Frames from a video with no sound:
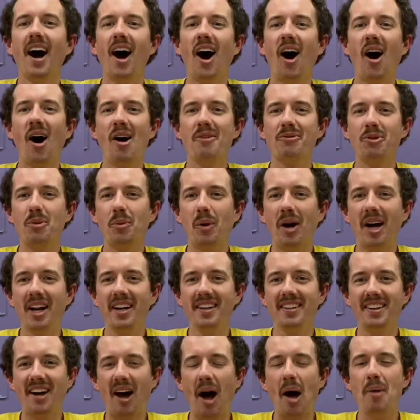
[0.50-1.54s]
Hi
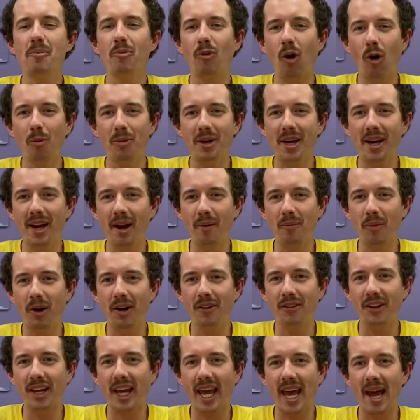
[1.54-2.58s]
everyone, I'm Robbie and I'm one
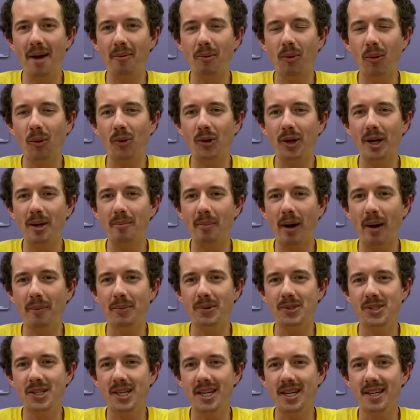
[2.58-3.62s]
of the Camp Quality
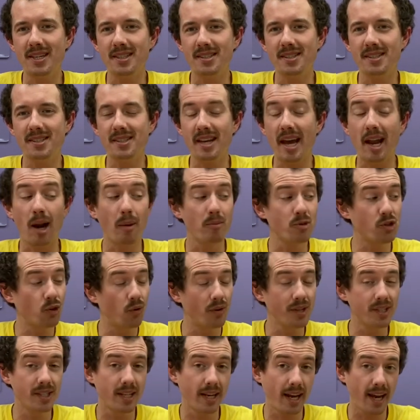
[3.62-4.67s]
Puppeteers, and I'm
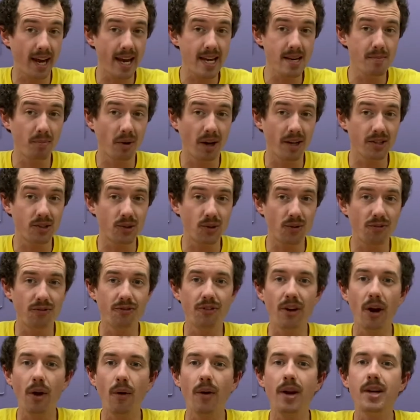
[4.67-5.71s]
joined today by two
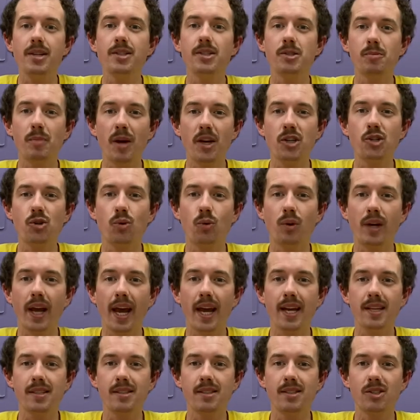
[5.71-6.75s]
very special
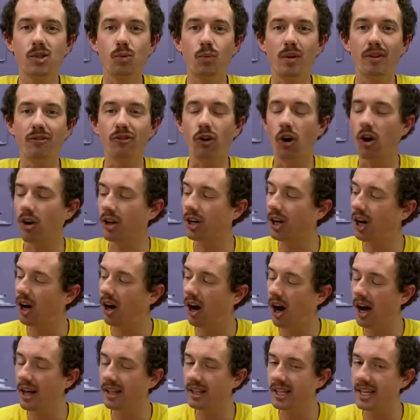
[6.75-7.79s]
guests. We've got
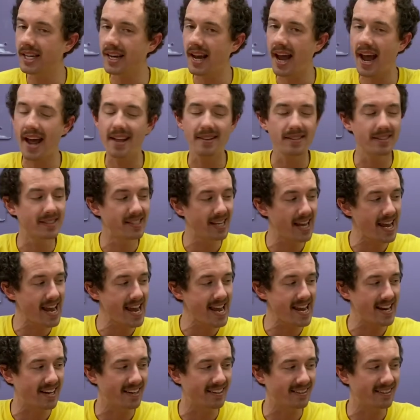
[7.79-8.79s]
Kylie and Dean.